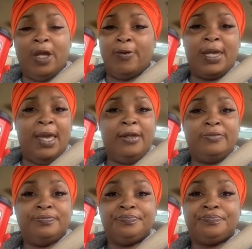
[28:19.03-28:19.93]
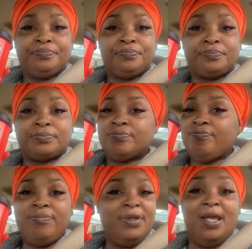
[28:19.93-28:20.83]
Okay?
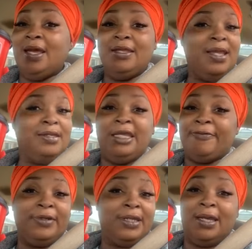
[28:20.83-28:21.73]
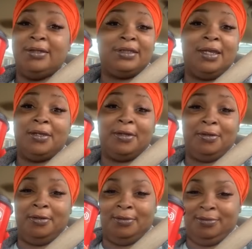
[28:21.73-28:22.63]
And they definitely can't take it.